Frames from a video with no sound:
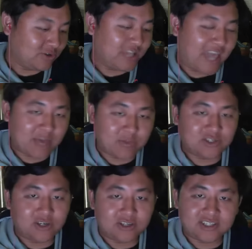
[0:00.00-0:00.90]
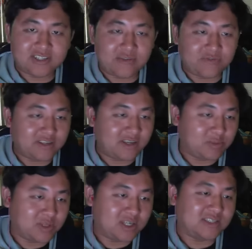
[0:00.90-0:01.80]
the Amazon is definitely a
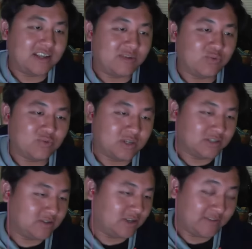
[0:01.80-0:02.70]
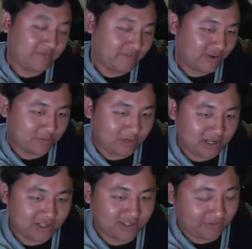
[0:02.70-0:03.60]
place that I would want to hit very
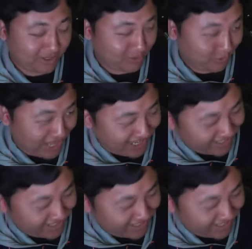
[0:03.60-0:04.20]
much if I don't die